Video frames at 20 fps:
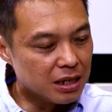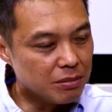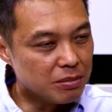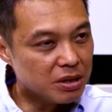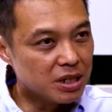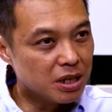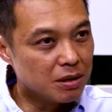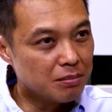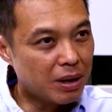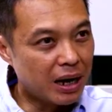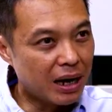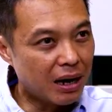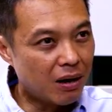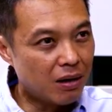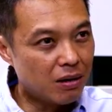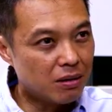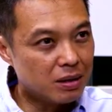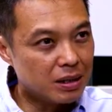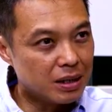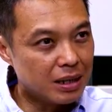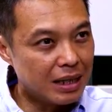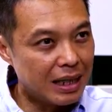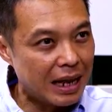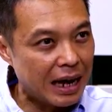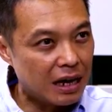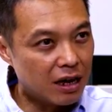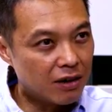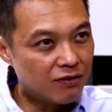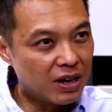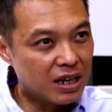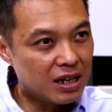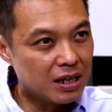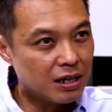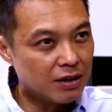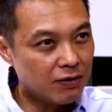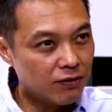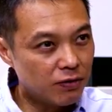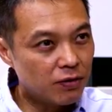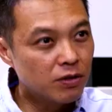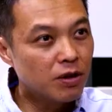limited by our lack of un
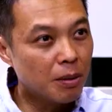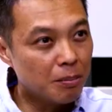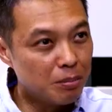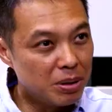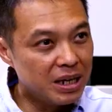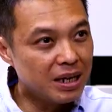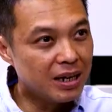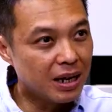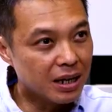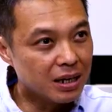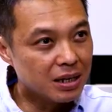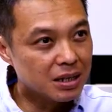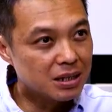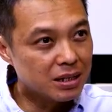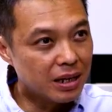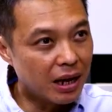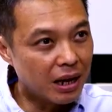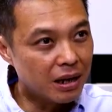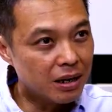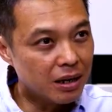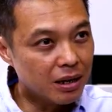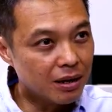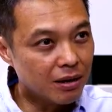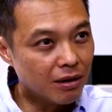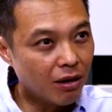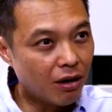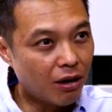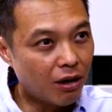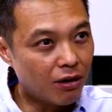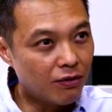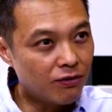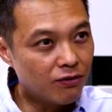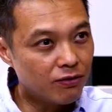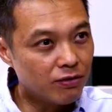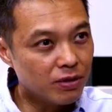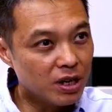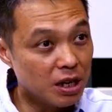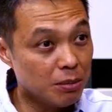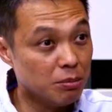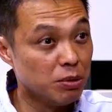complete understanding of
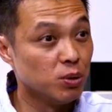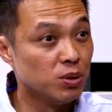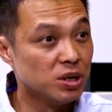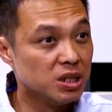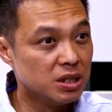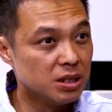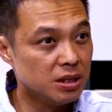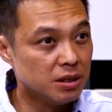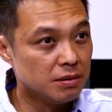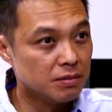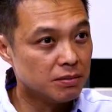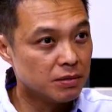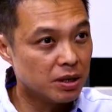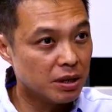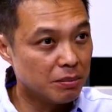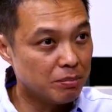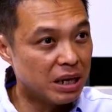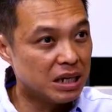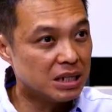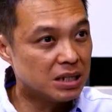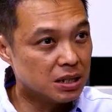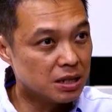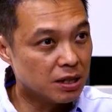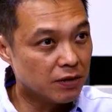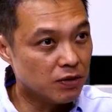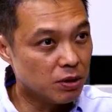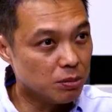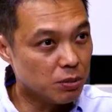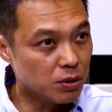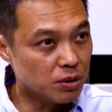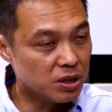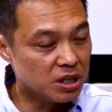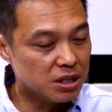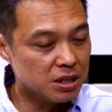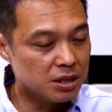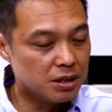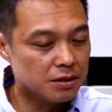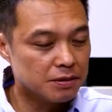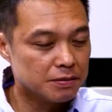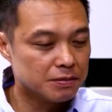immunity, the basis of
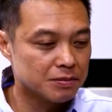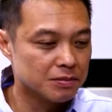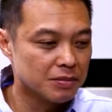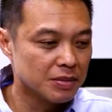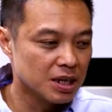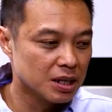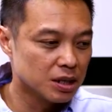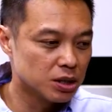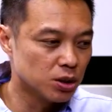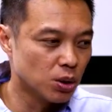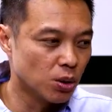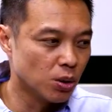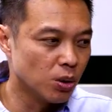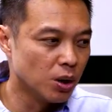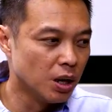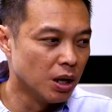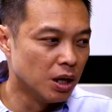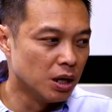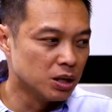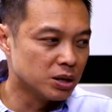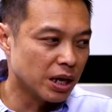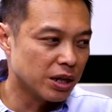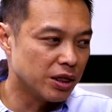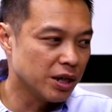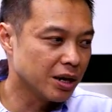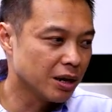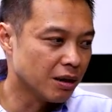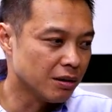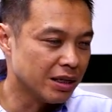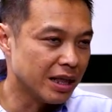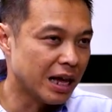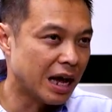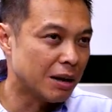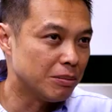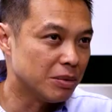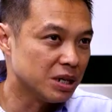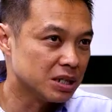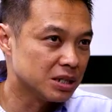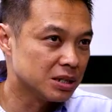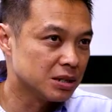immunity. So, so I think our lab
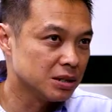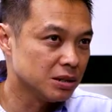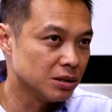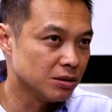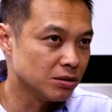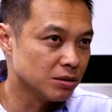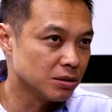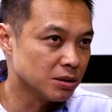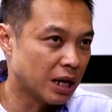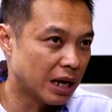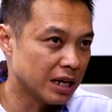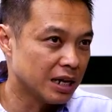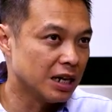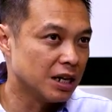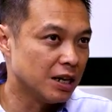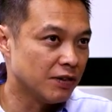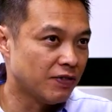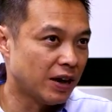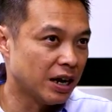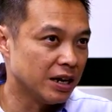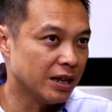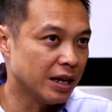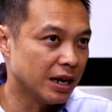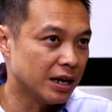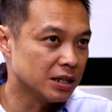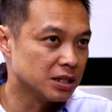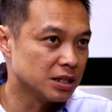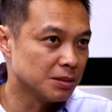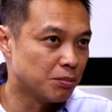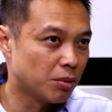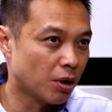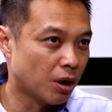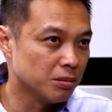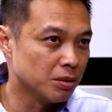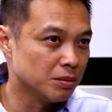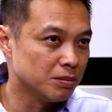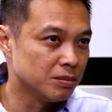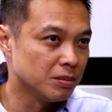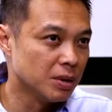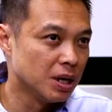has you know identified that as a
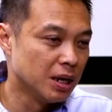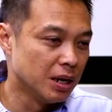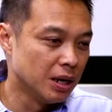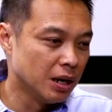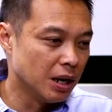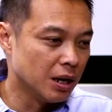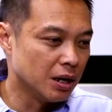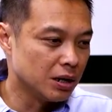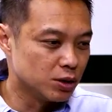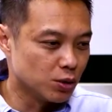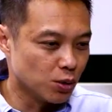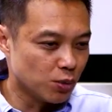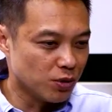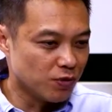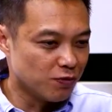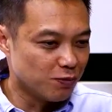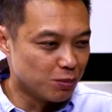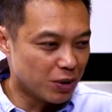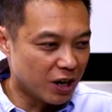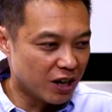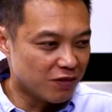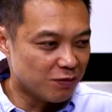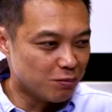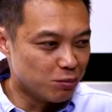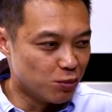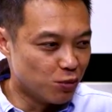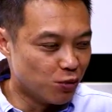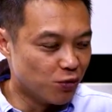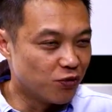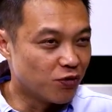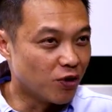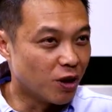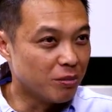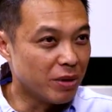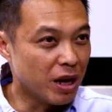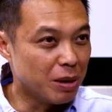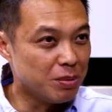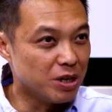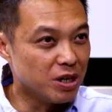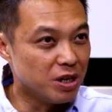problem. Uh, so we've kind of moved from
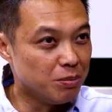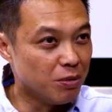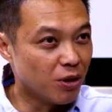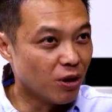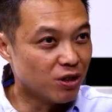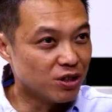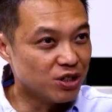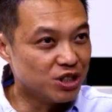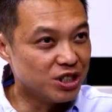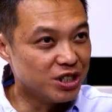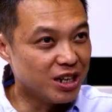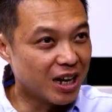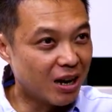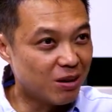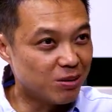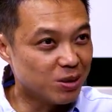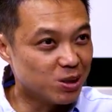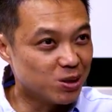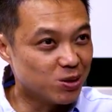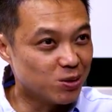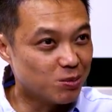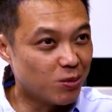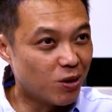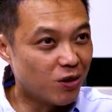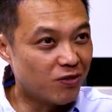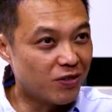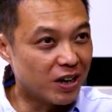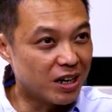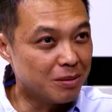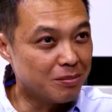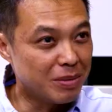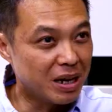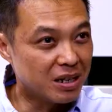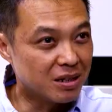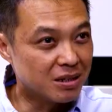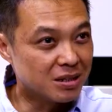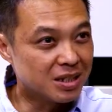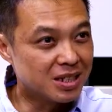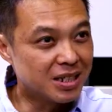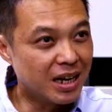epidemiology now into more
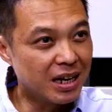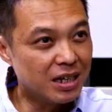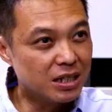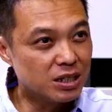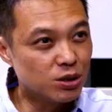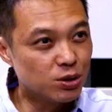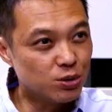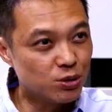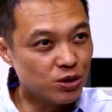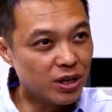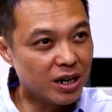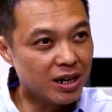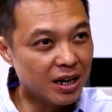fundamental science to try